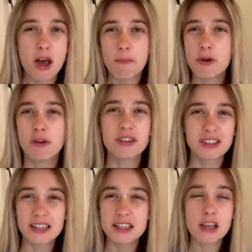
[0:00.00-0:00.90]
But
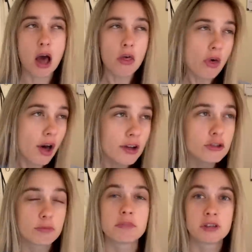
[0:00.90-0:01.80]
honestly, the
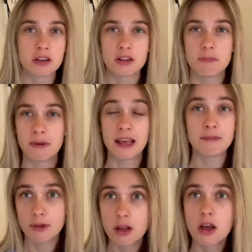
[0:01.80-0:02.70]
100% of the
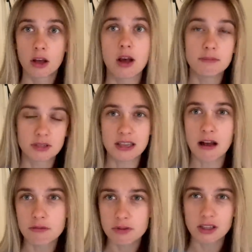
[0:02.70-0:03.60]
blame comes
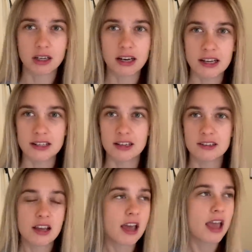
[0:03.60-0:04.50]
down to the Glazers.
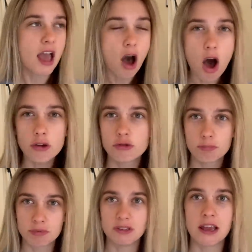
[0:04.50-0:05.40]

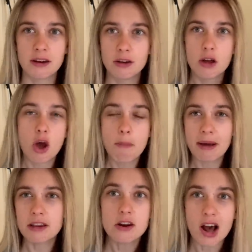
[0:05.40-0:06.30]
100%.
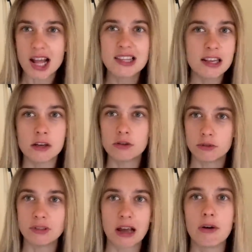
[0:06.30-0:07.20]
Man United didn't
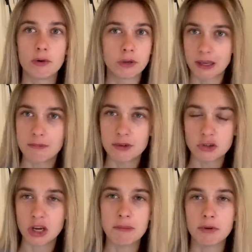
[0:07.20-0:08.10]
lose out on Kim
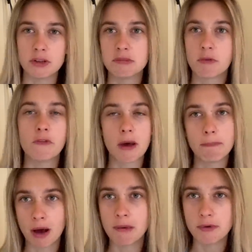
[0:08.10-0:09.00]
Min-jae because he preferred
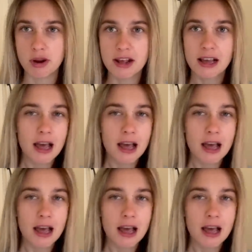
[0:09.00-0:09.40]
Bayern Munich.